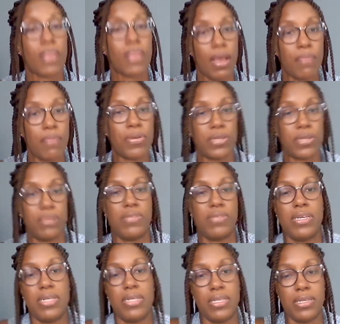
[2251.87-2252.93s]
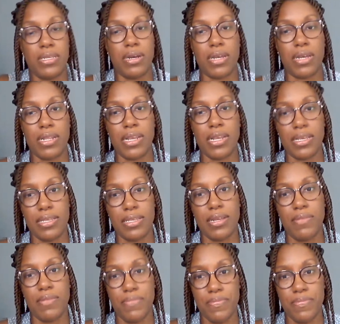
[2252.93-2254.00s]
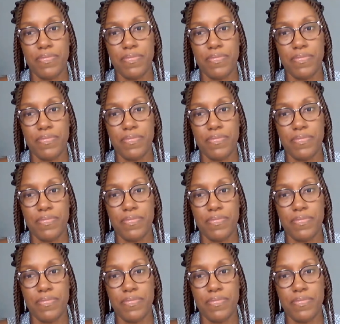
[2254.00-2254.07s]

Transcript: and possibly hit target next time.